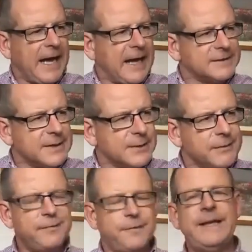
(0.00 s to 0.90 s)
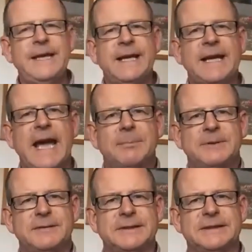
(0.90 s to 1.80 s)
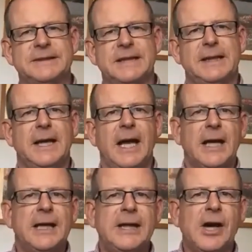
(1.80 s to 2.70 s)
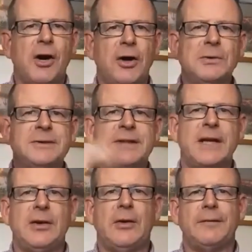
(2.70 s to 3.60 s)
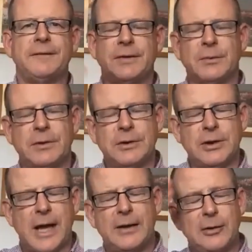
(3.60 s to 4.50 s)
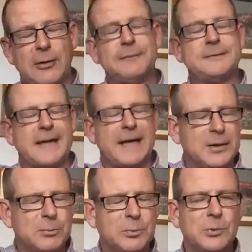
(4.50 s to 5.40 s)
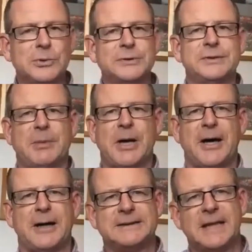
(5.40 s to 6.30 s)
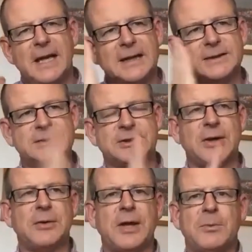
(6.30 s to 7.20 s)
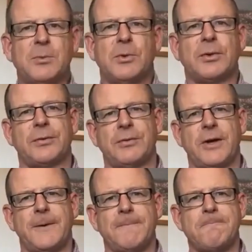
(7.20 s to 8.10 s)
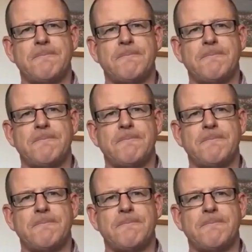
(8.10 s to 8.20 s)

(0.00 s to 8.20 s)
as they were fleeing captivity, he holds it aloft and the waters part, and so they walk through.